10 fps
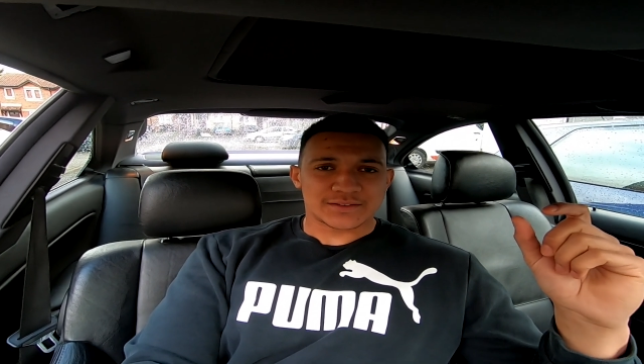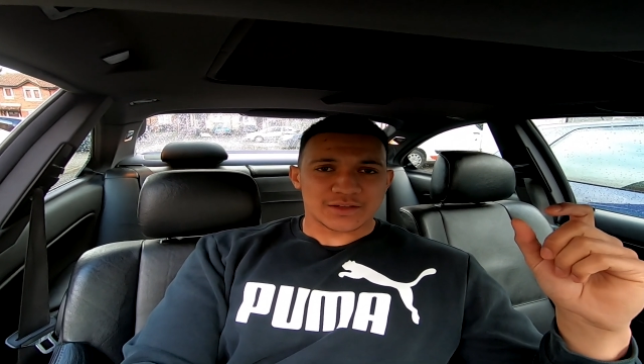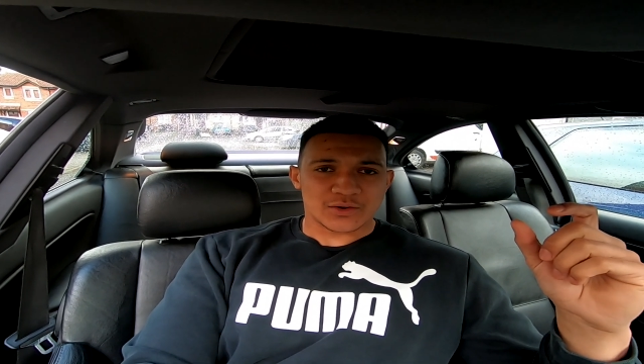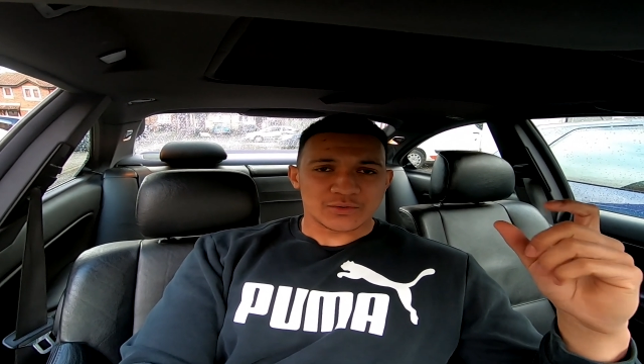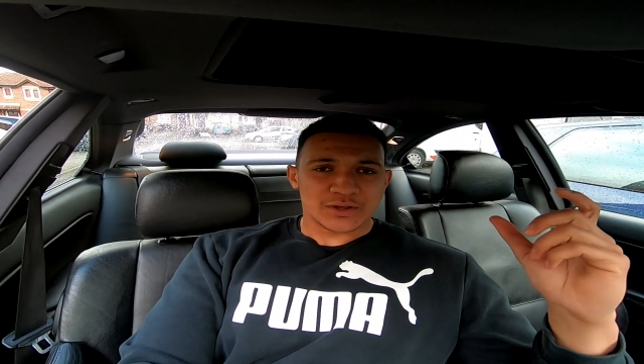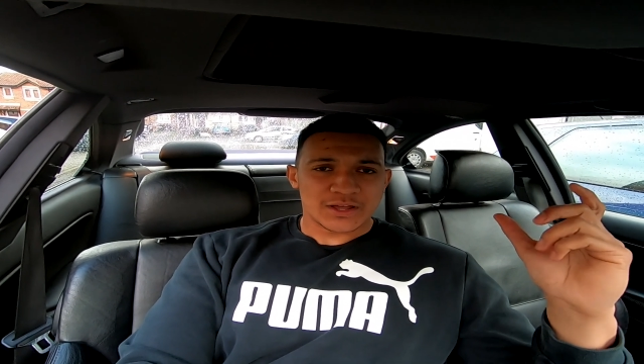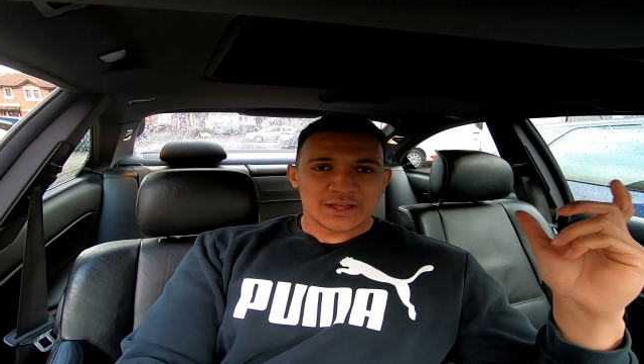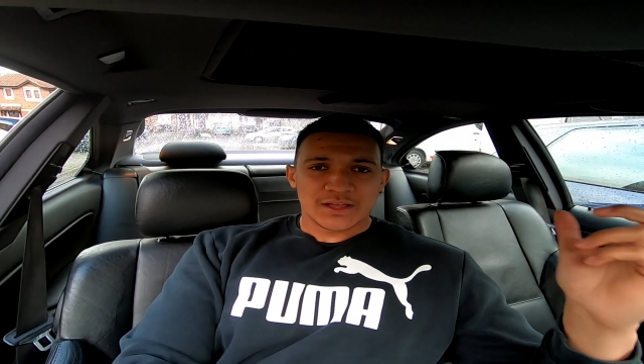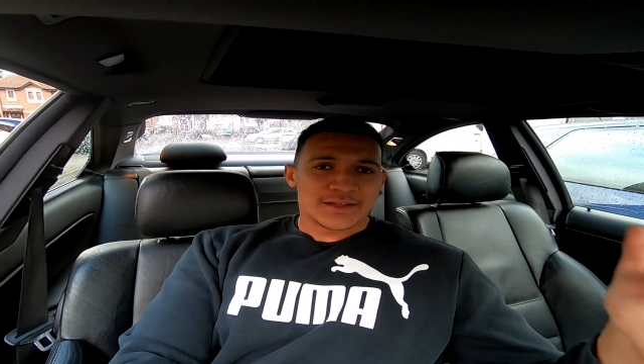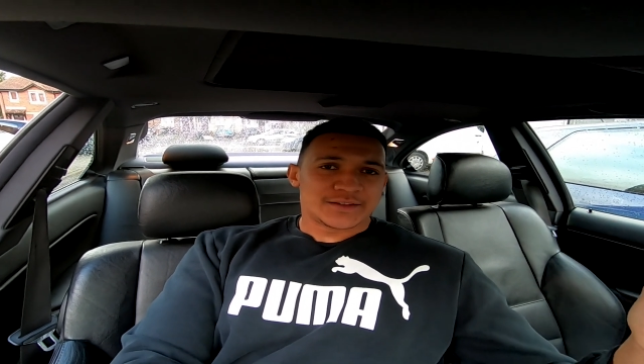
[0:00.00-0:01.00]
so
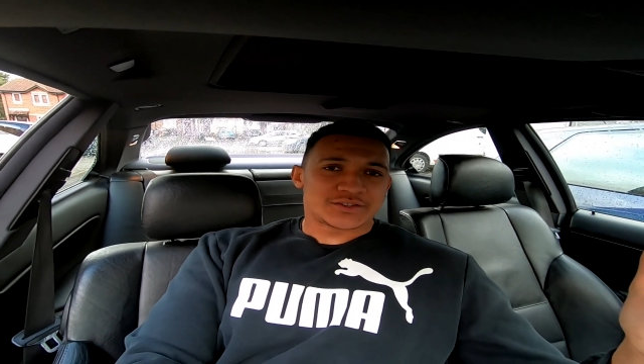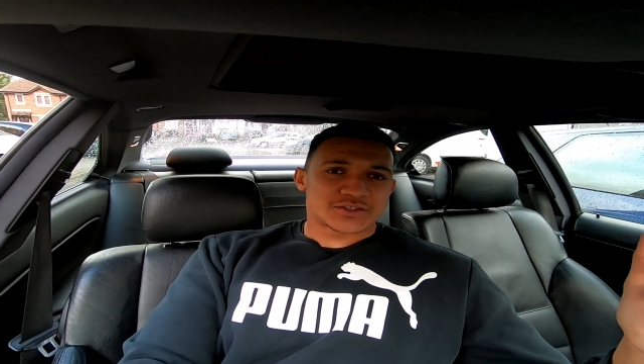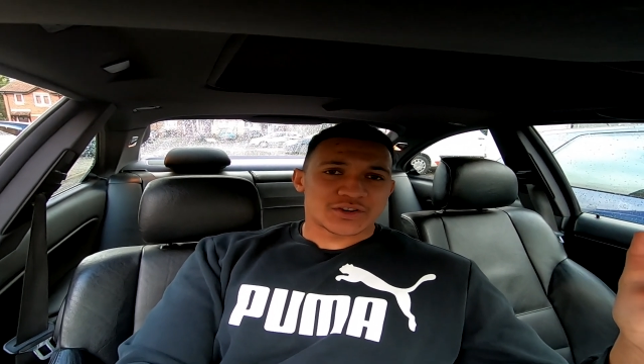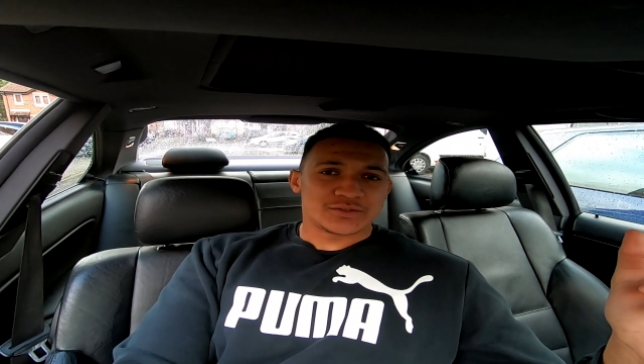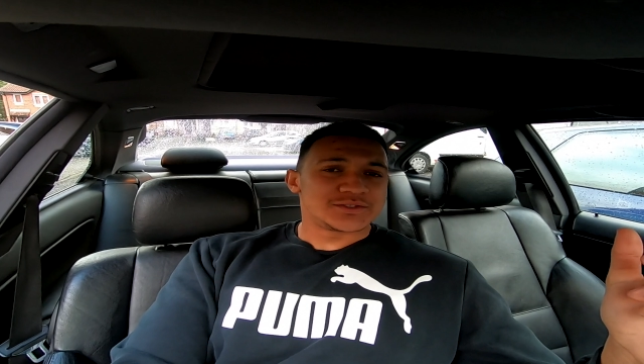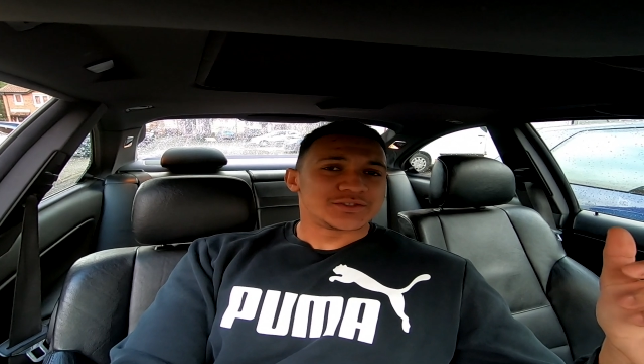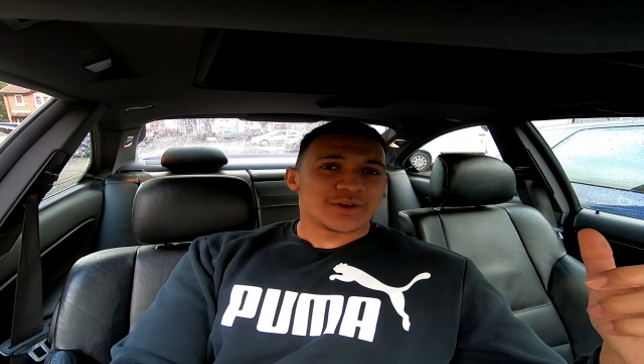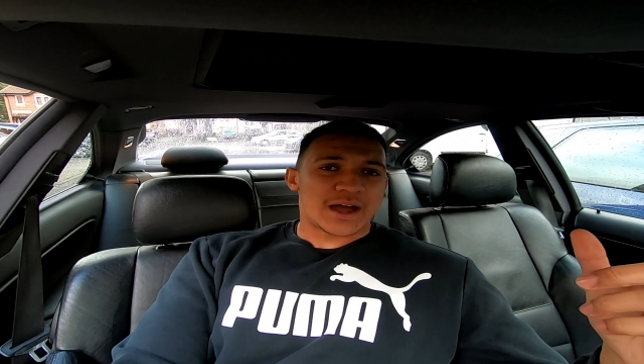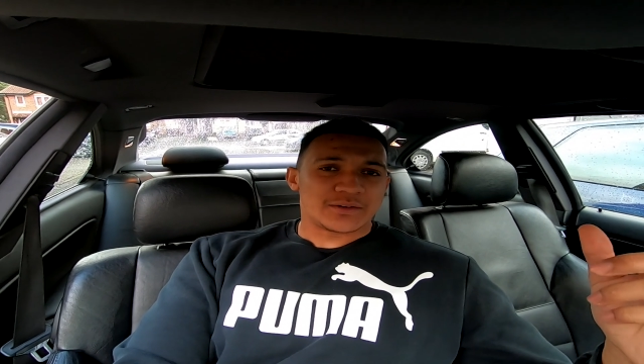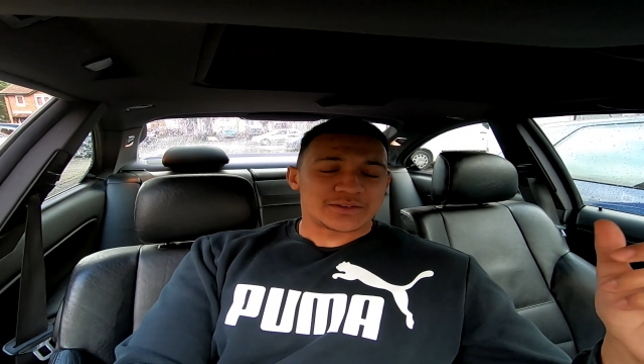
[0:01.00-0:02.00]
it just shows you
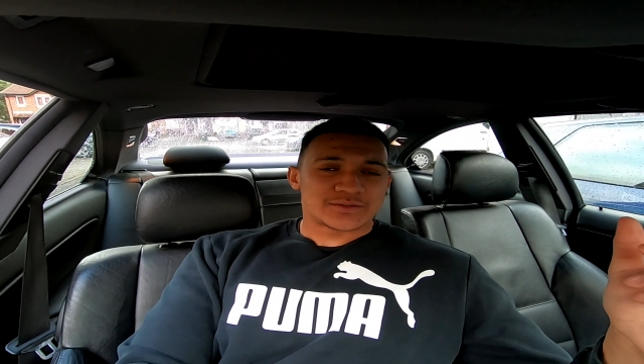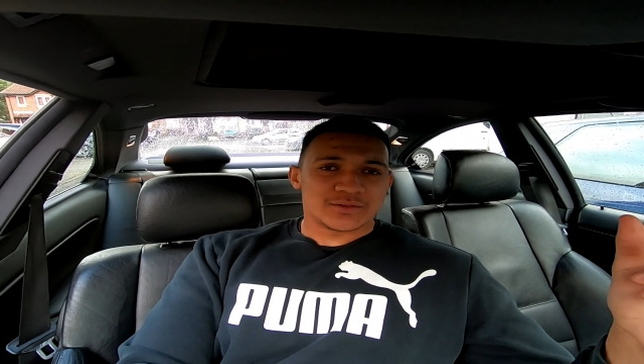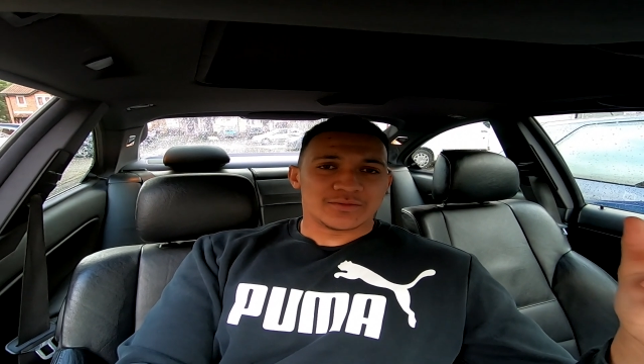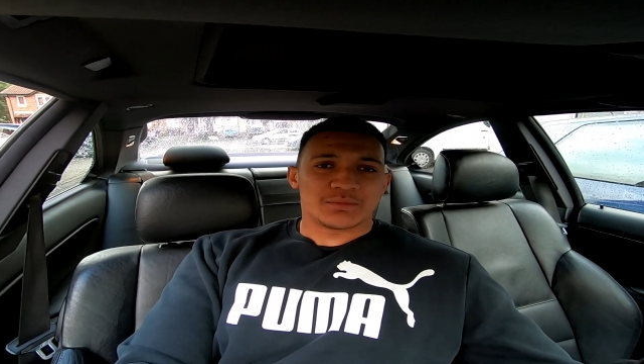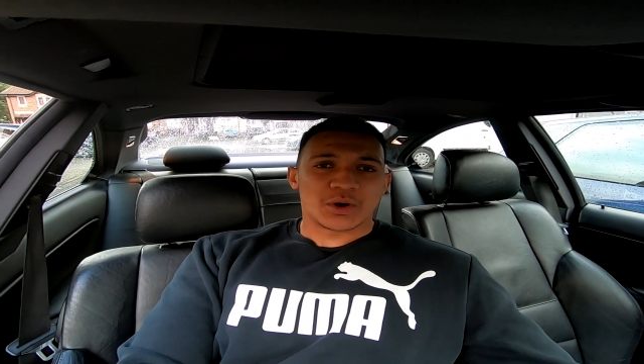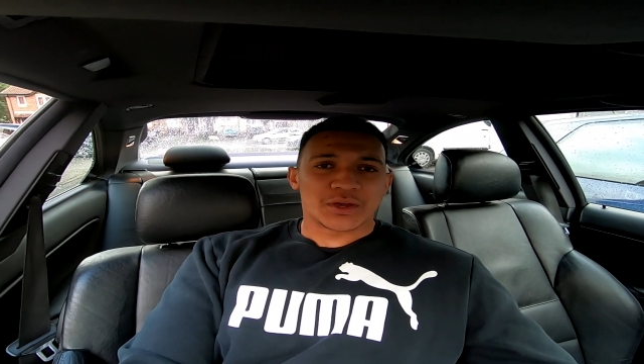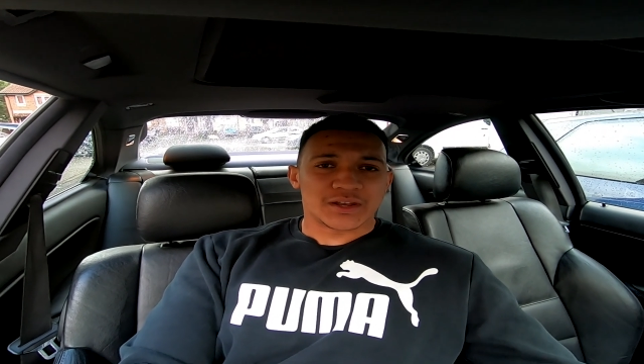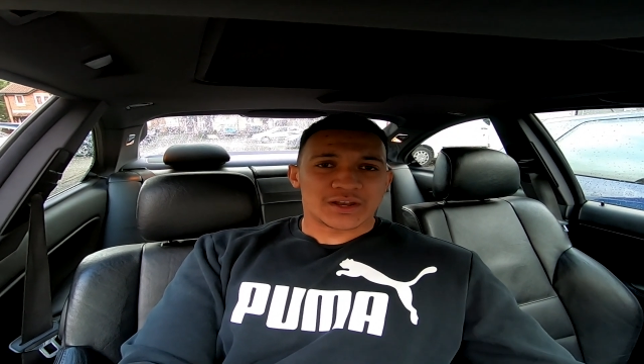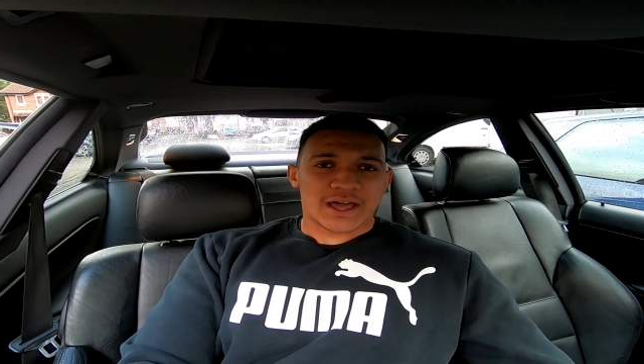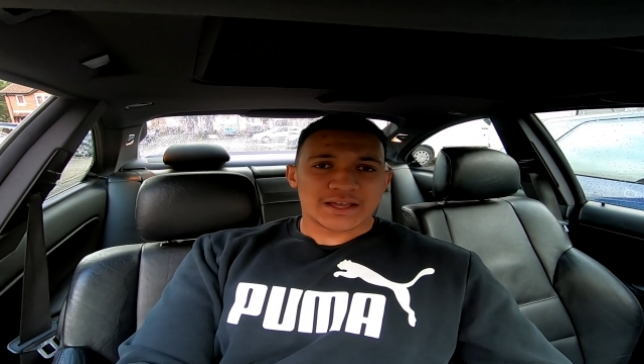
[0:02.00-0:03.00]
how it's sort of blocking
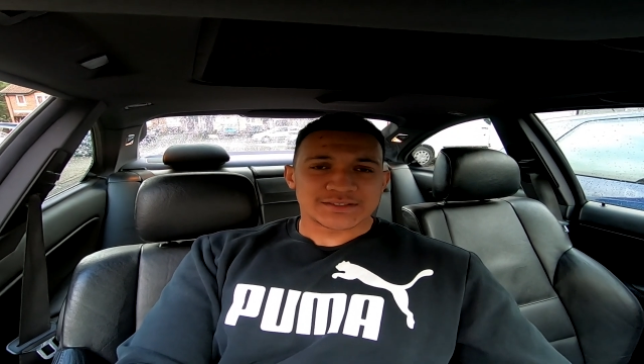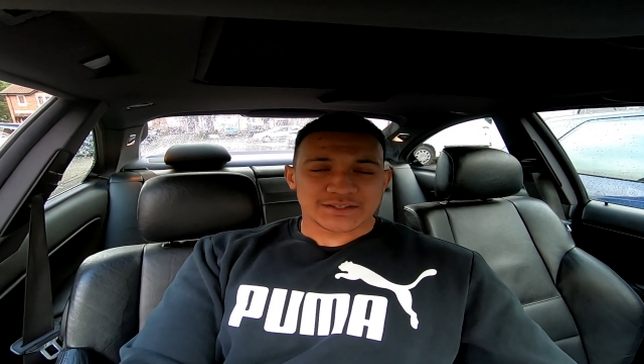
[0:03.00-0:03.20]
the light.